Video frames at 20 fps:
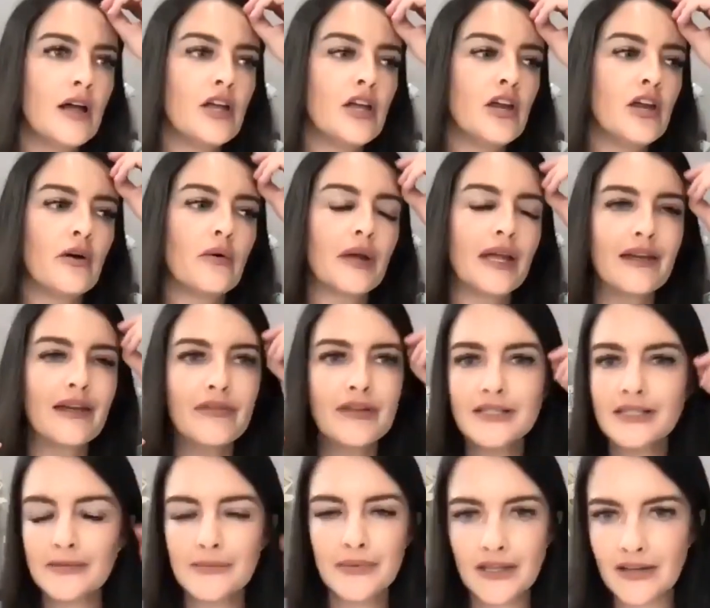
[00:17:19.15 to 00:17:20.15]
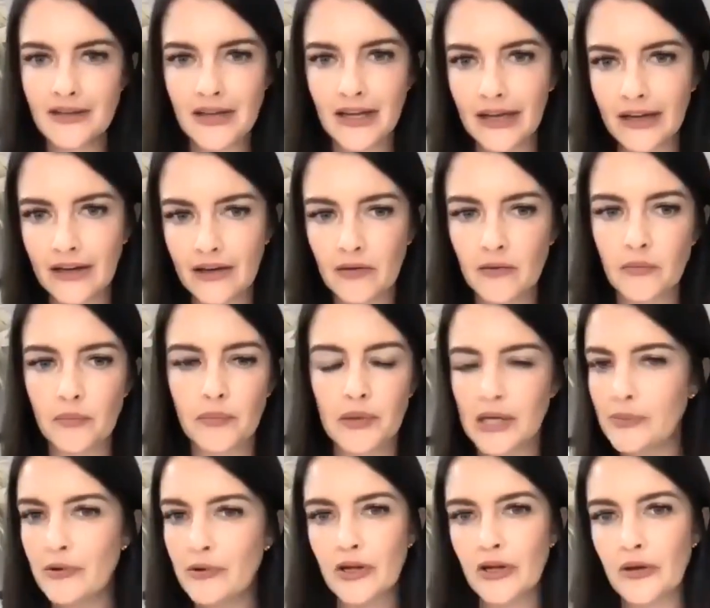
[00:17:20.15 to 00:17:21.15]
Even some of the like
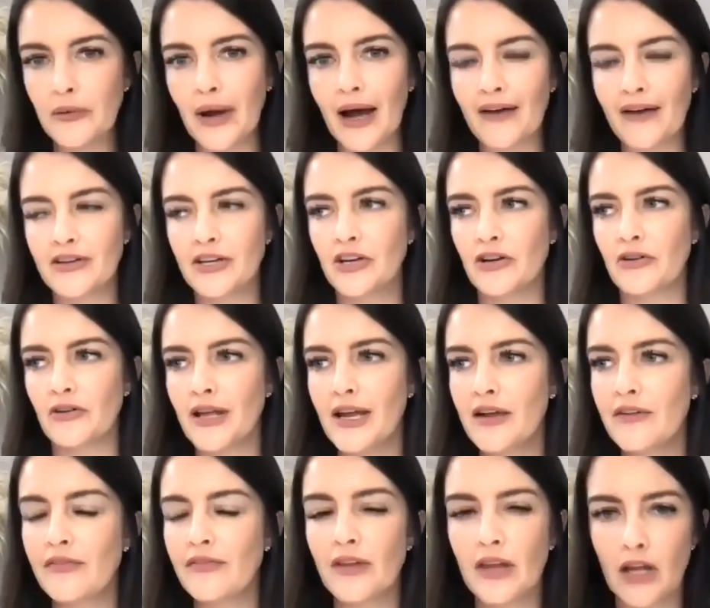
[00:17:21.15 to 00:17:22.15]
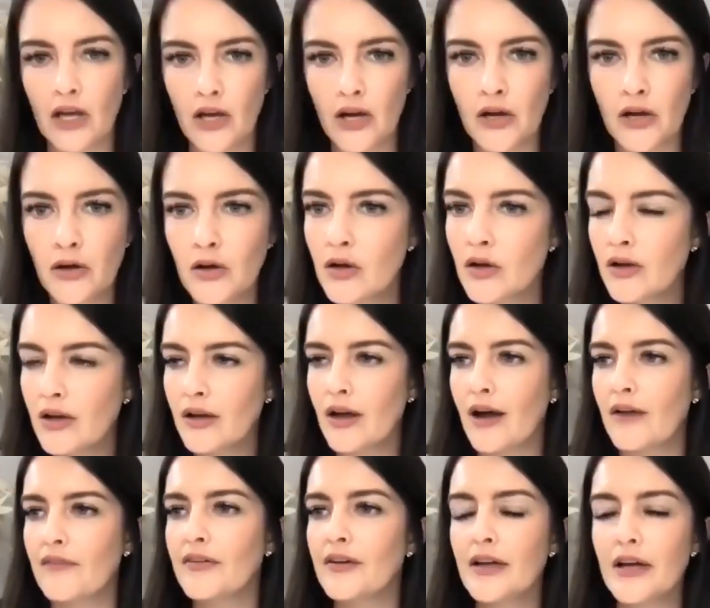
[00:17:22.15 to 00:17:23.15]
people you have in your life, like
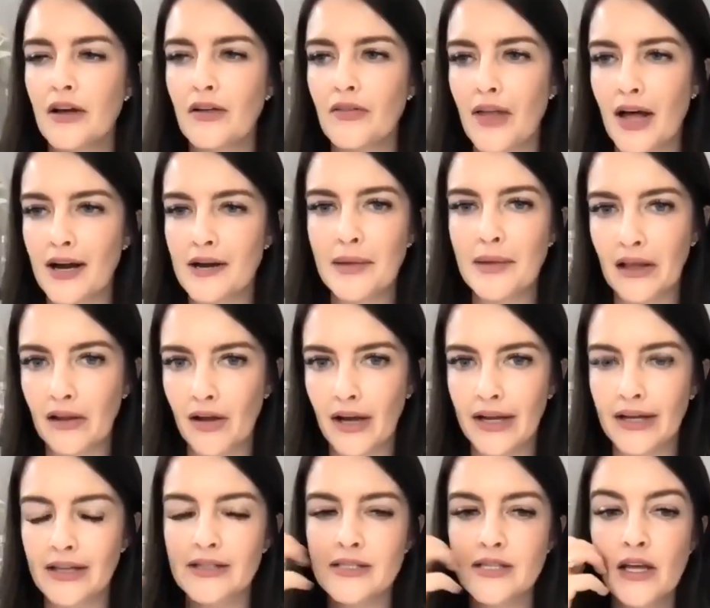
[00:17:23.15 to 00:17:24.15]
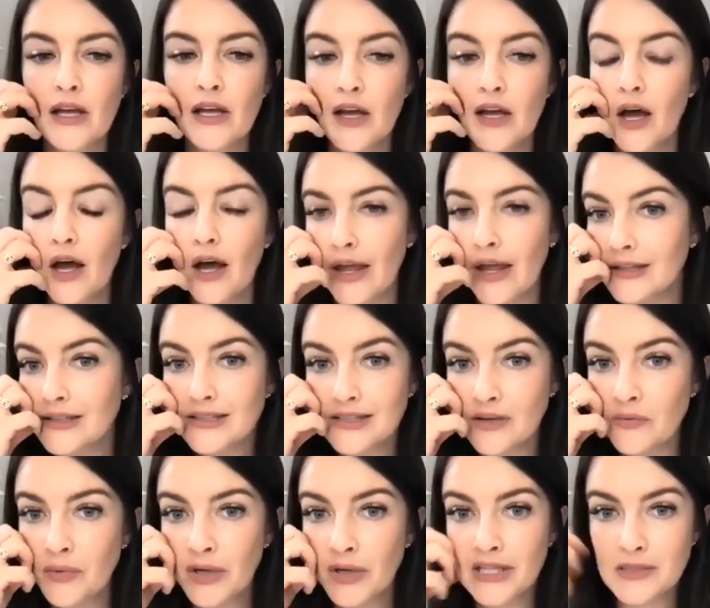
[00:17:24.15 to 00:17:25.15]
I feel like a lot of my clients in
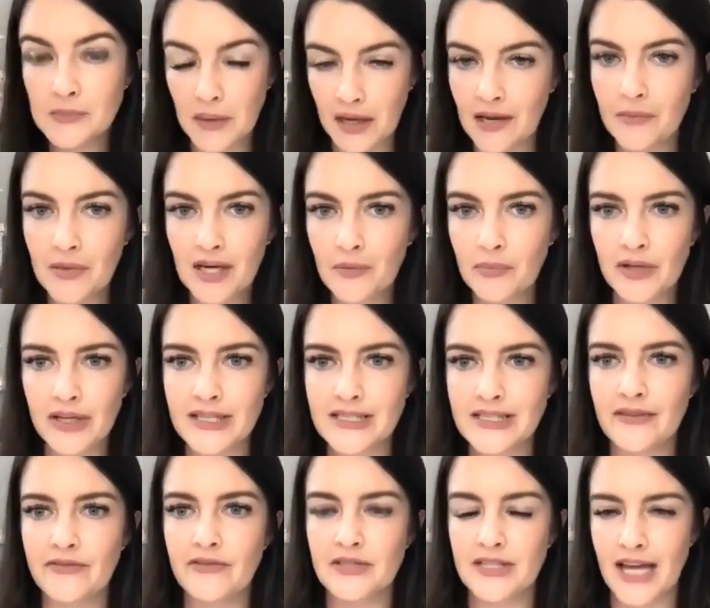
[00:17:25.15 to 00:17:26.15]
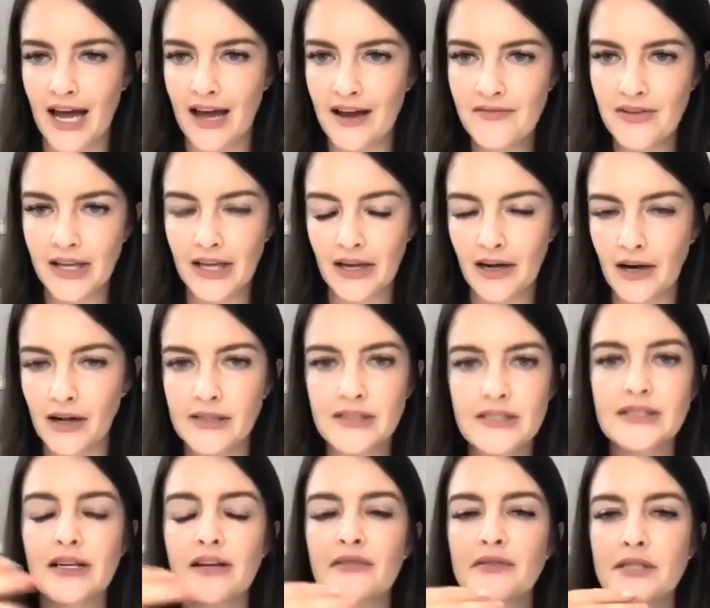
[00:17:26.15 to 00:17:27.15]
some ways pay me to play devil's advocate on
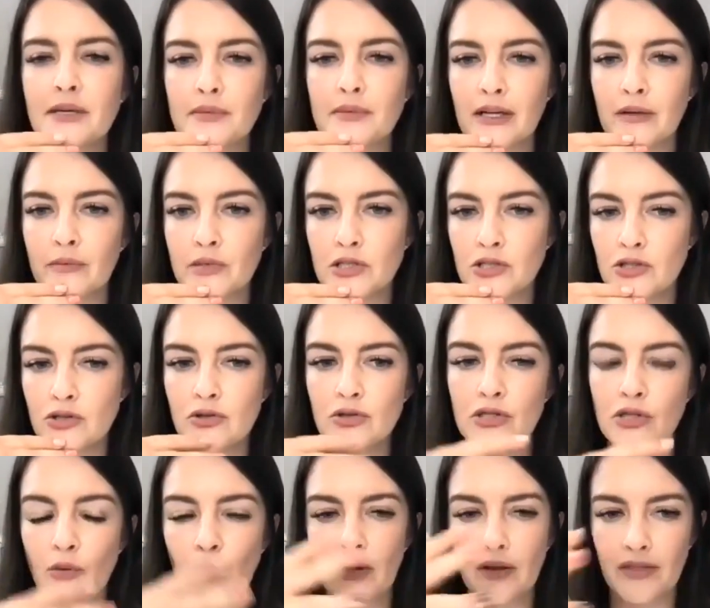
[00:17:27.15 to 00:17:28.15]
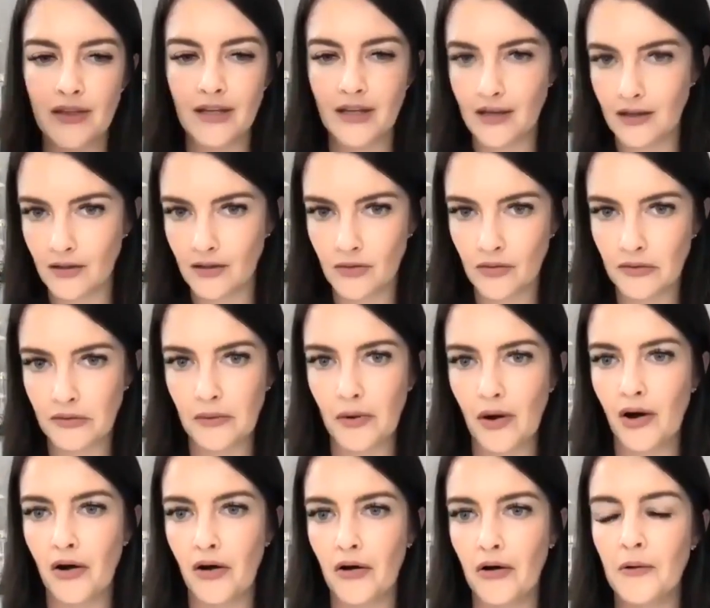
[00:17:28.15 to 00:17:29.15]
stuff sometimes too. So we're thinking through
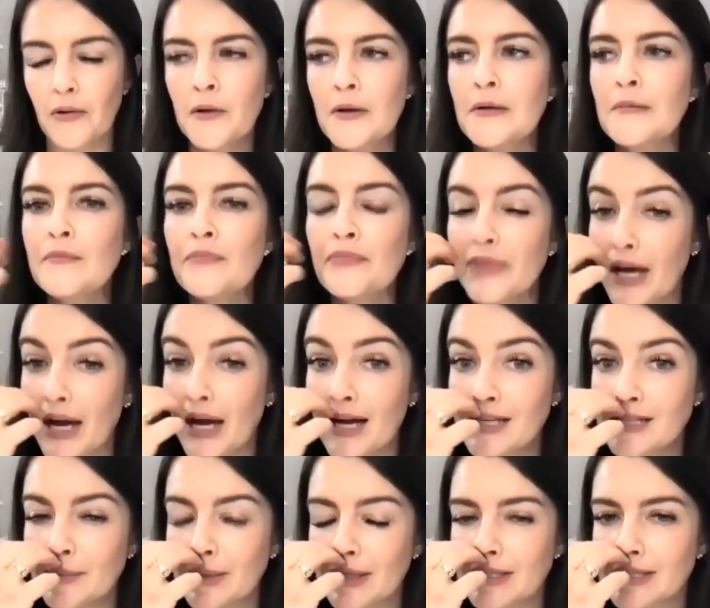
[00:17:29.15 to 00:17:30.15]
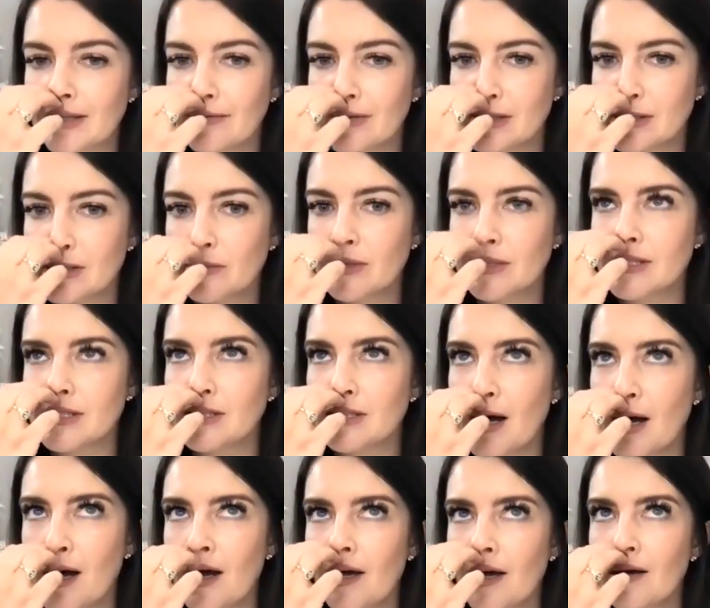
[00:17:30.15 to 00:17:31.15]
all aspects of it. So it's
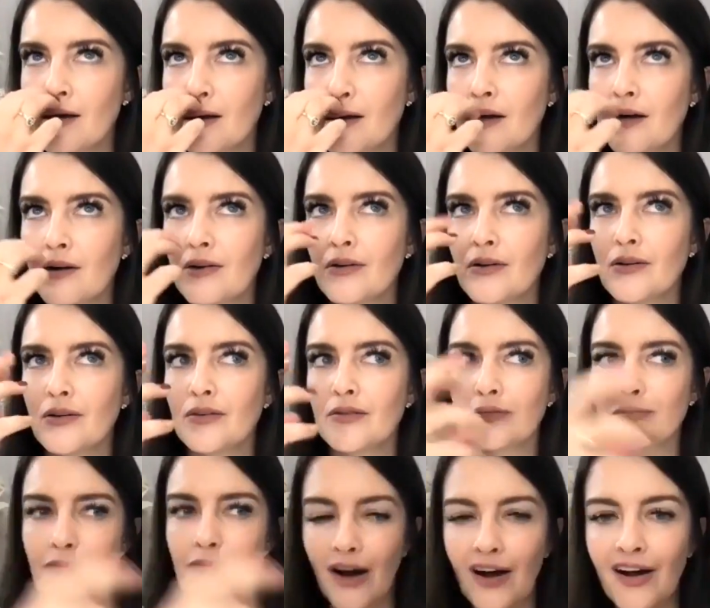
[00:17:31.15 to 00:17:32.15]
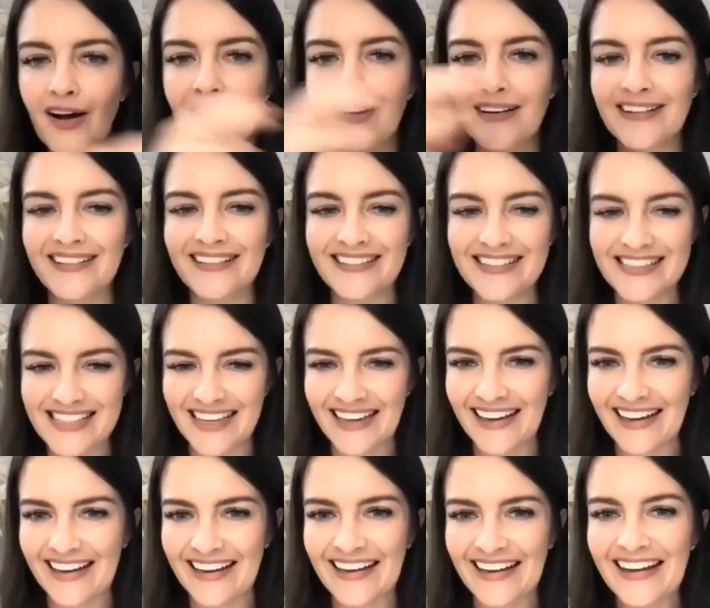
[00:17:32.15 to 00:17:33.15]
not wrong
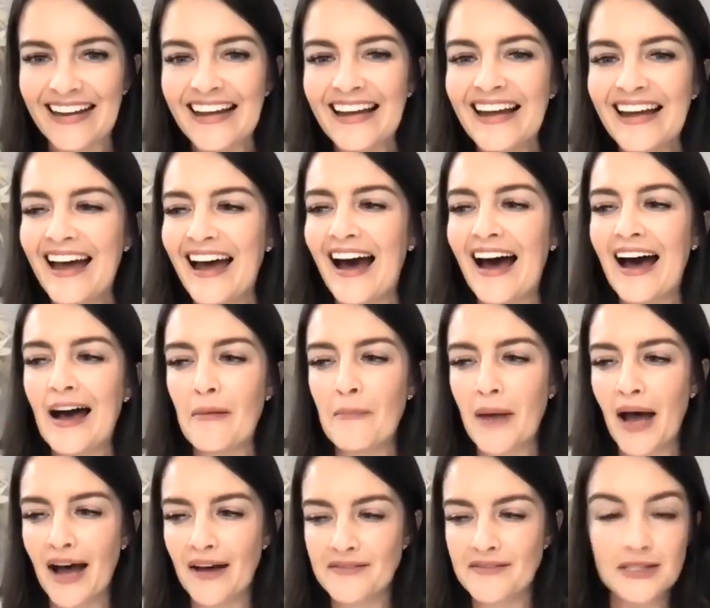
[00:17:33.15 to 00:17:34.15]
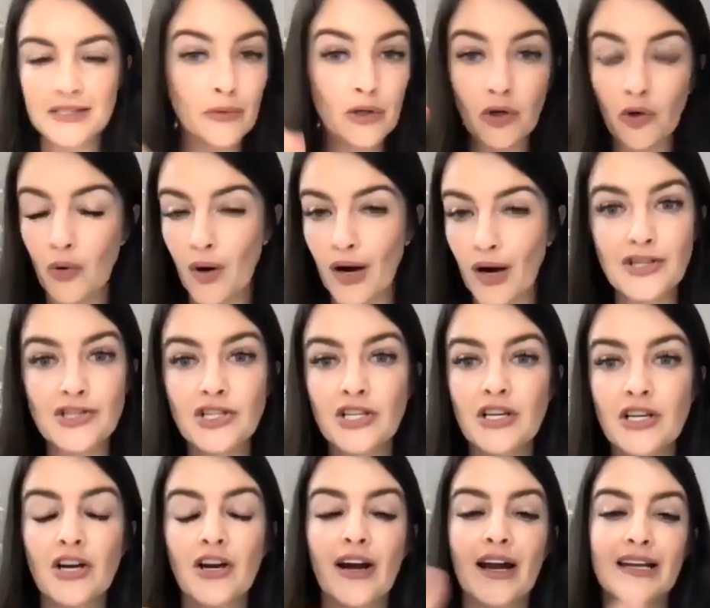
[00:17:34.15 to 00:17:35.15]
to have someone
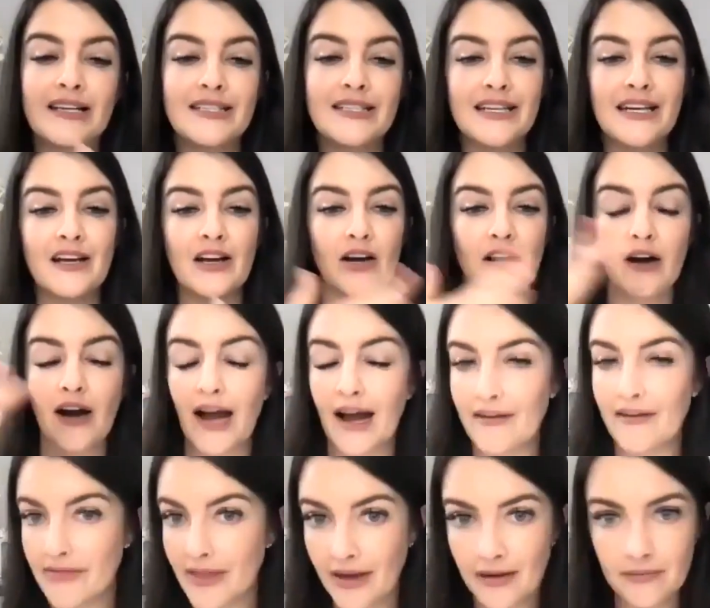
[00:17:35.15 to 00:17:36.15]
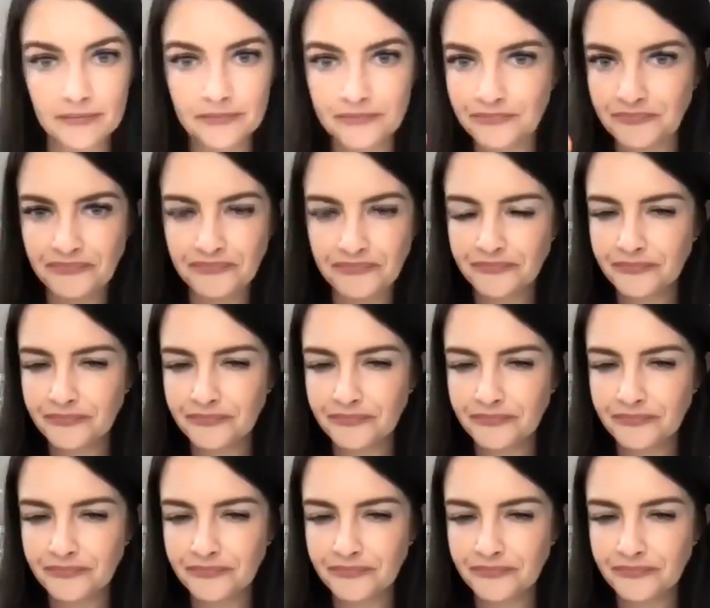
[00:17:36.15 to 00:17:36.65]
question your idea or have them,